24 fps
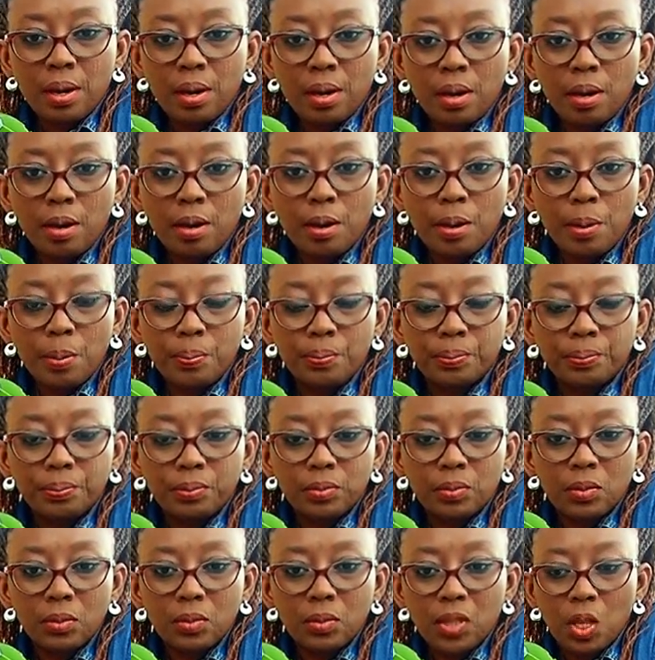um,
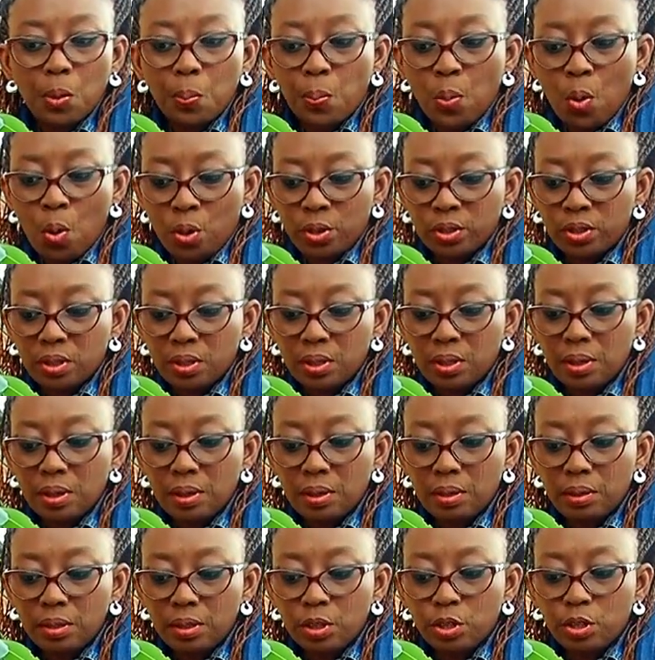the pot,
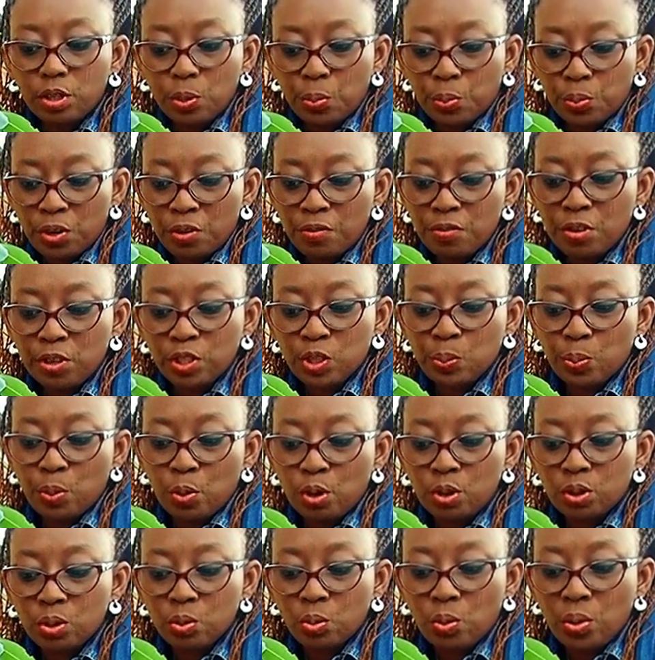you know, the previous
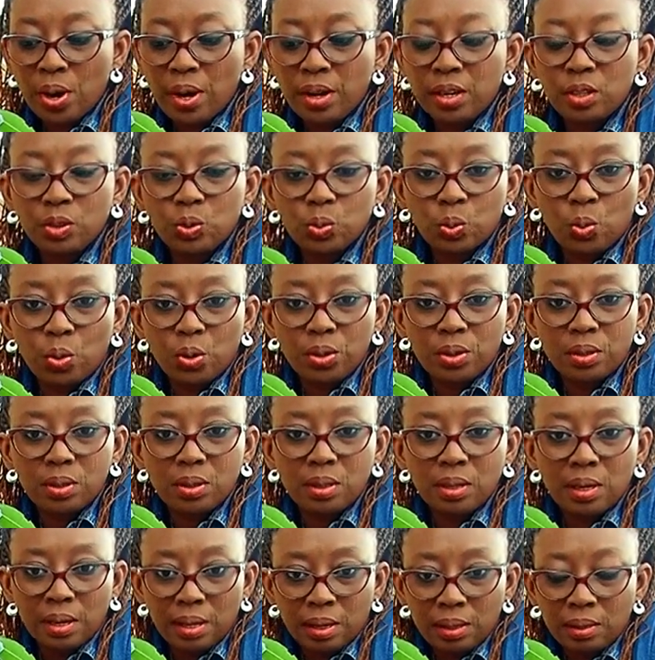pot where it
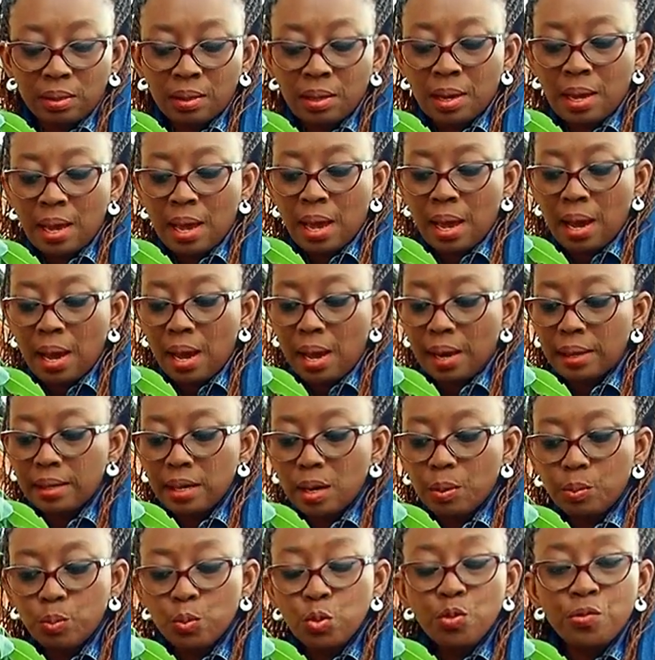was in, and
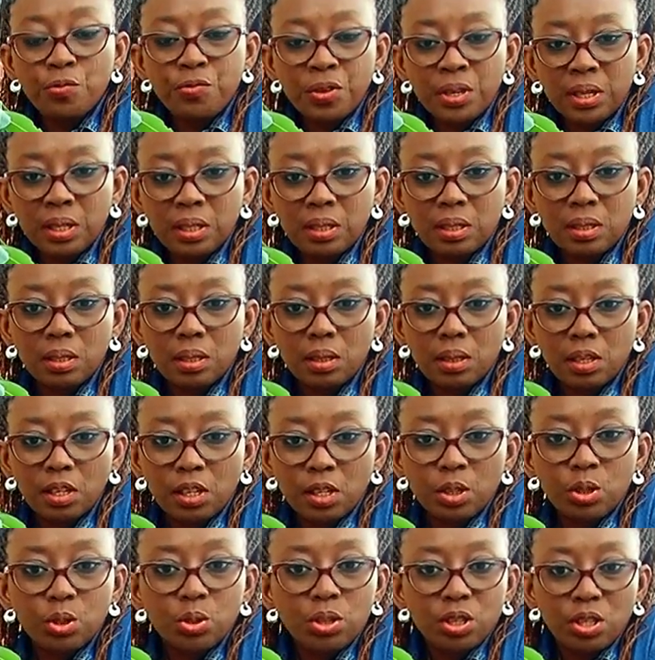then move it
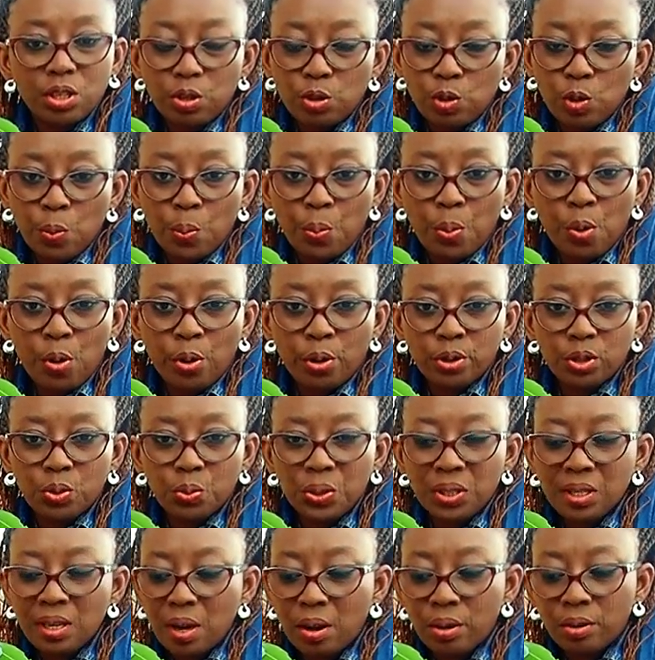into the new pot
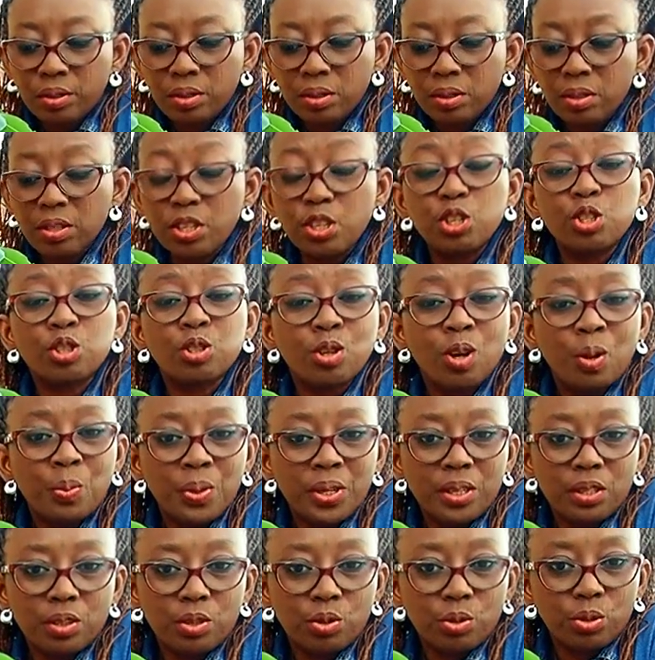without
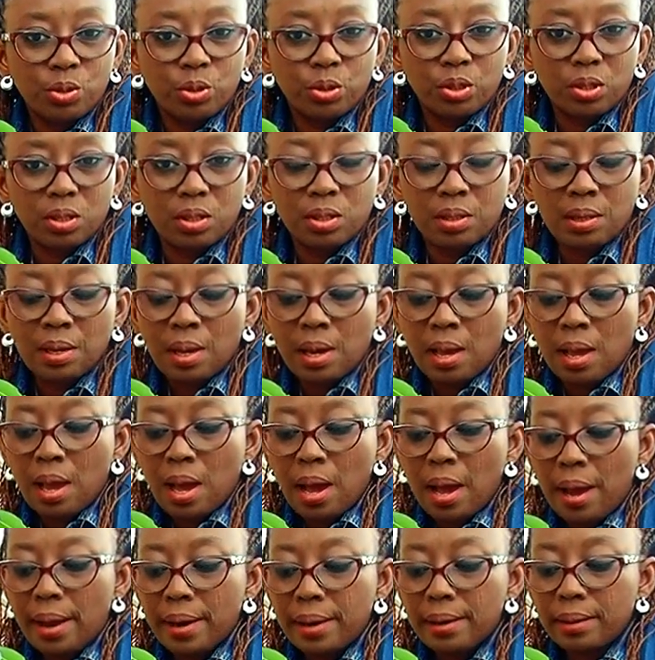disturbing the roots.
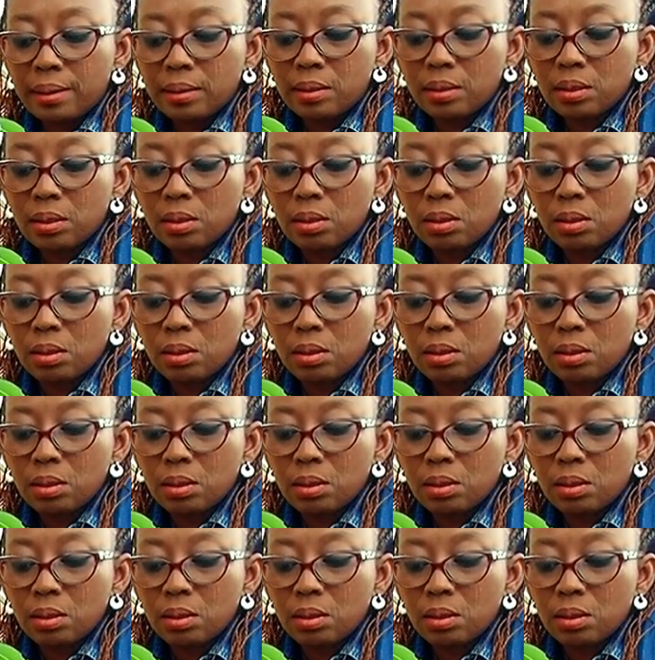And